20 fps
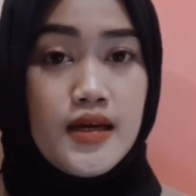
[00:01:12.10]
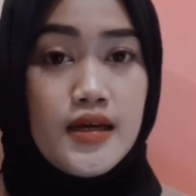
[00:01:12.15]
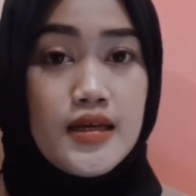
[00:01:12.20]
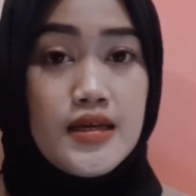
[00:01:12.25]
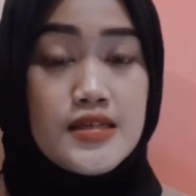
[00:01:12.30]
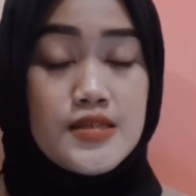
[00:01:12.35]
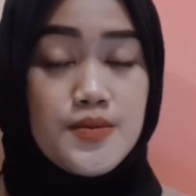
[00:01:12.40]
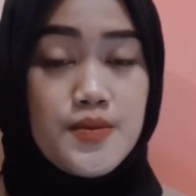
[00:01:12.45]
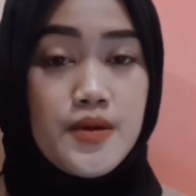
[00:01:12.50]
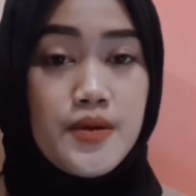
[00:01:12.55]

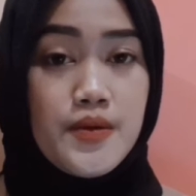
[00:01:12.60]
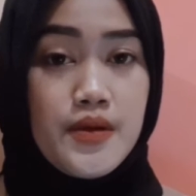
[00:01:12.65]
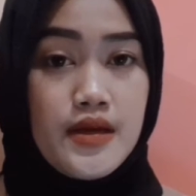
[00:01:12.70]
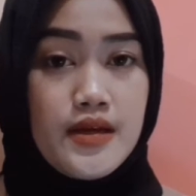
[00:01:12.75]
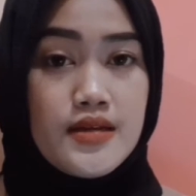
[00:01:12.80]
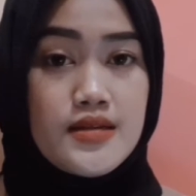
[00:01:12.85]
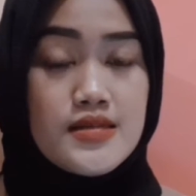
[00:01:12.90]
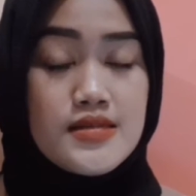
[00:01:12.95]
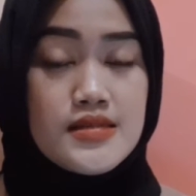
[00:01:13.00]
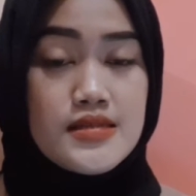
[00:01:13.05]

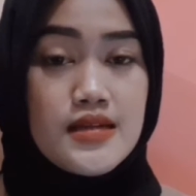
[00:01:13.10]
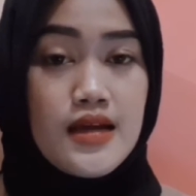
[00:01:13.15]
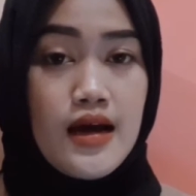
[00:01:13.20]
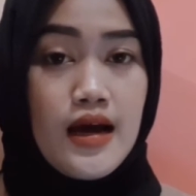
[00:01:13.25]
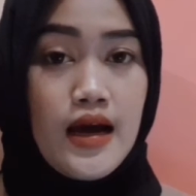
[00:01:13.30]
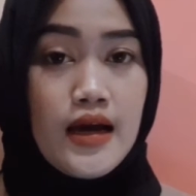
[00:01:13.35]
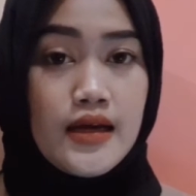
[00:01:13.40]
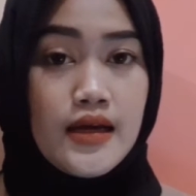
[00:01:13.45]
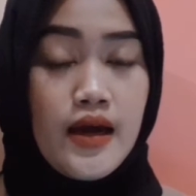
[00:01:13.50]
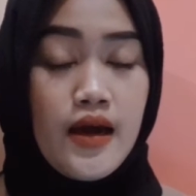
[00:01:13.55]
experience,
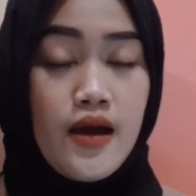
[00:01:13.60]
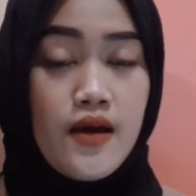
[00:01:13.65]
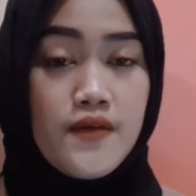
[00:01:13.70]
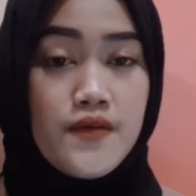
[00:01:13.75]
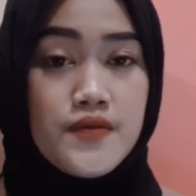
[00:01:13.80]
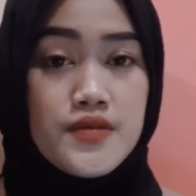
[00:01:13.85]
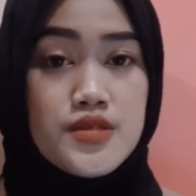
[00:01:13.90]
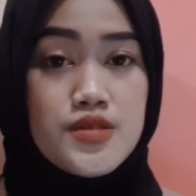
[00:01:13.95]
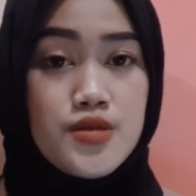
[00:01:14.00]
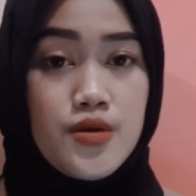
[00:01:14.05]
I have
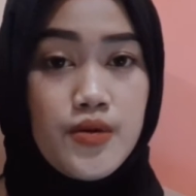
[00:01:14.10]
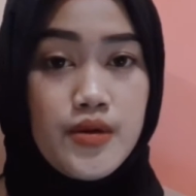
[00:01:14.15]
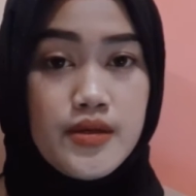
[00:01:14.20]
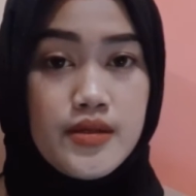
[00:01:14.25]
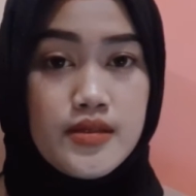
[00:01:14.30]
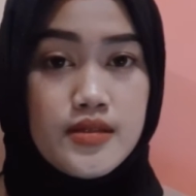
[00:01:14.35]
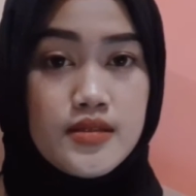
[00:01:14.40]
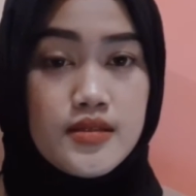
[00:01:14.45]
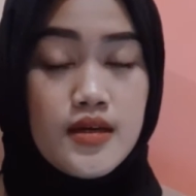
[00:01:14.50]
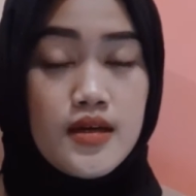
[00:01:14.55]

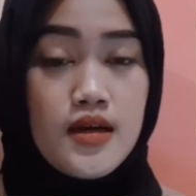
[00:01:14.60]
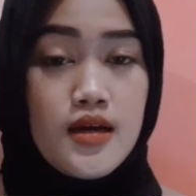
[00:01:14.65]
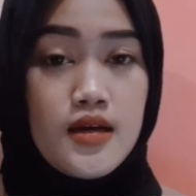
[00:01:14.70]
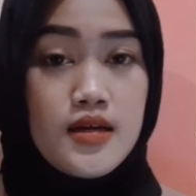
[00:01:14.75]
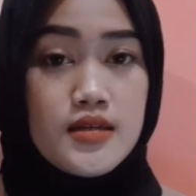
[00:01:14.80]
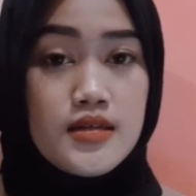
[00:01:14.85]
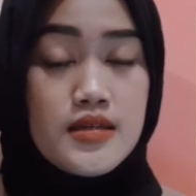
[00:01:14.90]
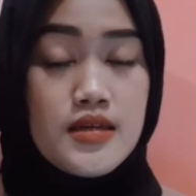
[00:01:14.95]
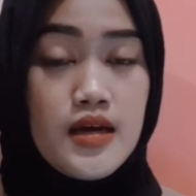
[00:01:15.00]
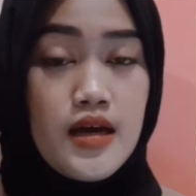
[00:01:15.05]
joined
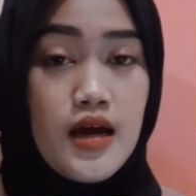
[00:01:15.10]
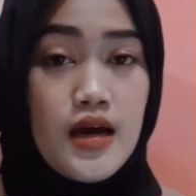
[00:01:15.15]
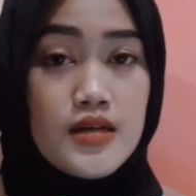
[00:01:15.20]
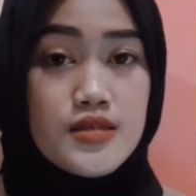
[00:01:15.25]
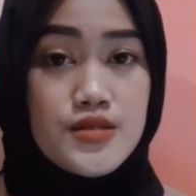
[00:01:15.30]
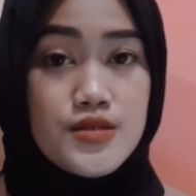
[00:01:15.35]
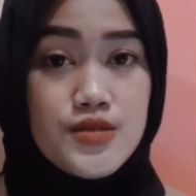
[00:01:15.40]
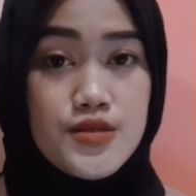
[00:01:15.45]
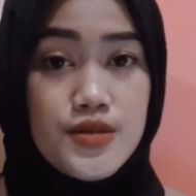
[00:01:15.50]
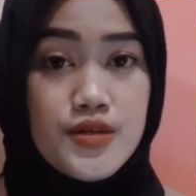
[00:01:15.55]
the
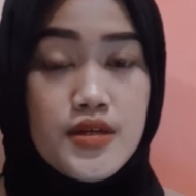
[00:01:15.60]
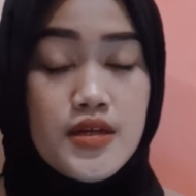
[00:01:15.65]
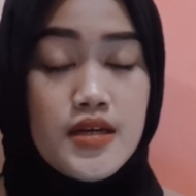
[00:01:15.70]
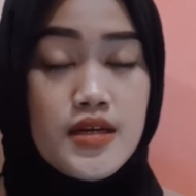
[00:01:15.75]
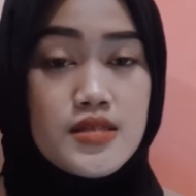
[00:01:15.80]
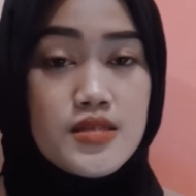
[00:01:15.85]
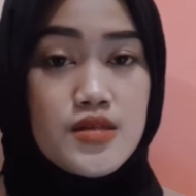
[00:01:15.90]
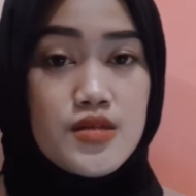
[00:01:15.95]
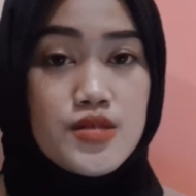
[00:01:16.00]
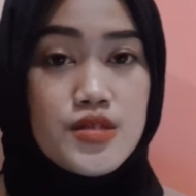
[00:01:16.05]
Student
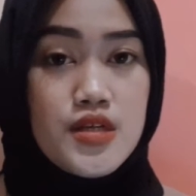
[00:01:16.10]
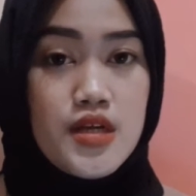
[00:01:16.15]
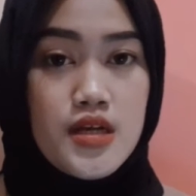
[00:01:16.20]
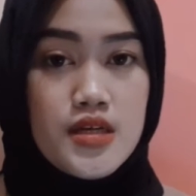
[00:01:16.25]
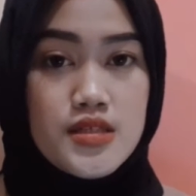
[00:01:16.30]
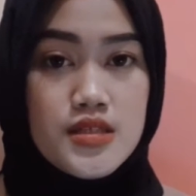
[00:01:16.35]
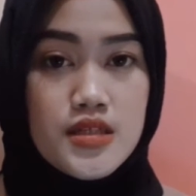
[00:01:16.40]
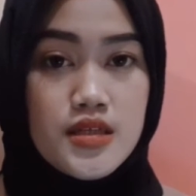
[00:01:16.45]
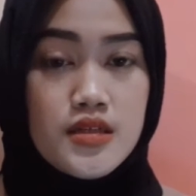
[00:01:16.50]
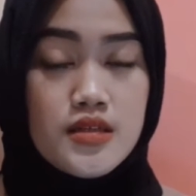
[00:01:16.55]

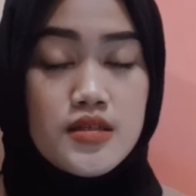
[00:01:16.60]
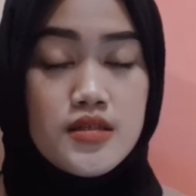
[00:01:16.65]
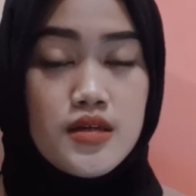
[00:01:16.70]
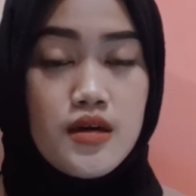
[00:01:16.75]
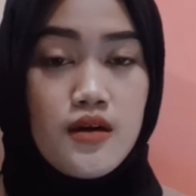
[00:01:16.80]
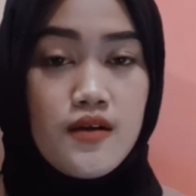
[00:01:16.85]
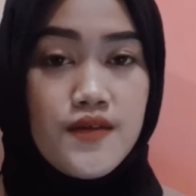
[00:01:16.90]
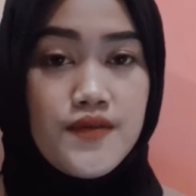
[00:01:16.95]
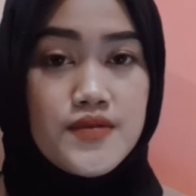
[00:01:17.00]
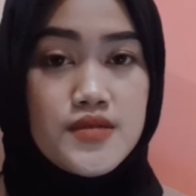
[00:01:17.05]
Association
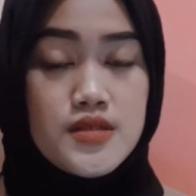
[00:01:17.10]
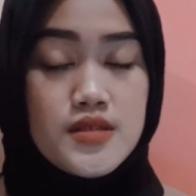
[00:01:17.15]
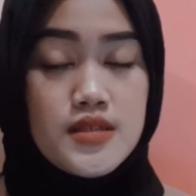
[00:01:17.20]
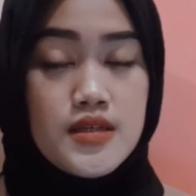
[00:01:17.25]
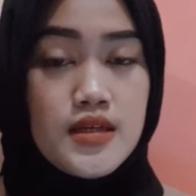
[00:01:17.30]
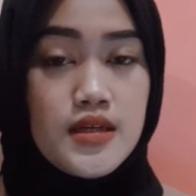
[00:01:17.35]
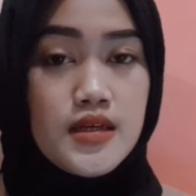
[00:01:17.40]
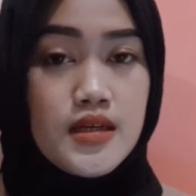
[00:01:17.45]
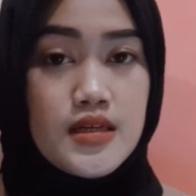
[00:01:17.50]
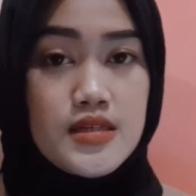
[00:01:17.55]
of
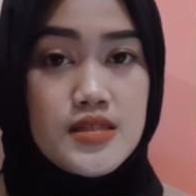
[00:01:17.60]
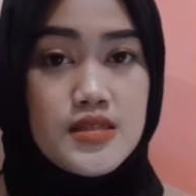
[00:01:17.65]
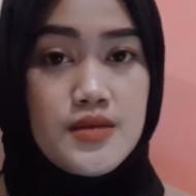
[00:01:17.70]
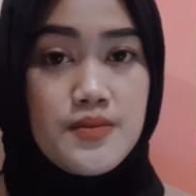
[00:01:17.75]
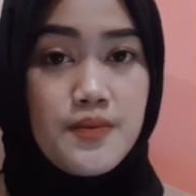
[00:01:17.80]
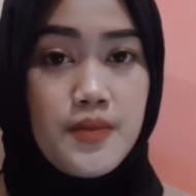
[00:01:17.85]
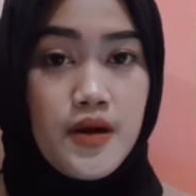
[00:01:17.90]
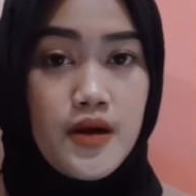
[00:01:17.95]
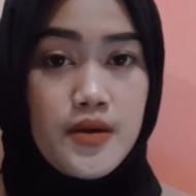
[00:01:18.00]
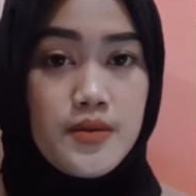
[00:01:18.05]
English
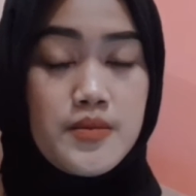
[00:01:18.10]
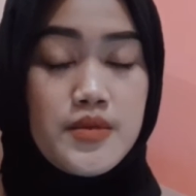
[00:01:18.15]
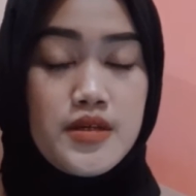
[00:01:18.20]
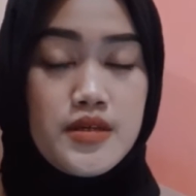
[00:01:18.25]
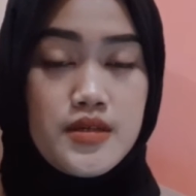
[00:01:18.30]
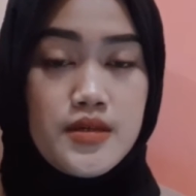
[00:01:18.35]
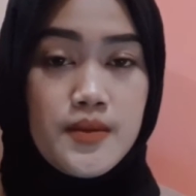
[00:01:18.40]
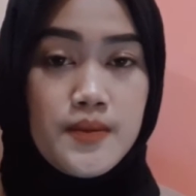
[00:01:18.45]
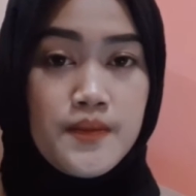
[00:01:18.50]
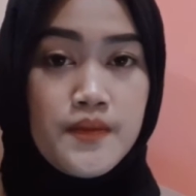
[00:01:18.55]

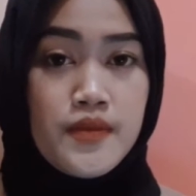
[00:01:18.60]
department.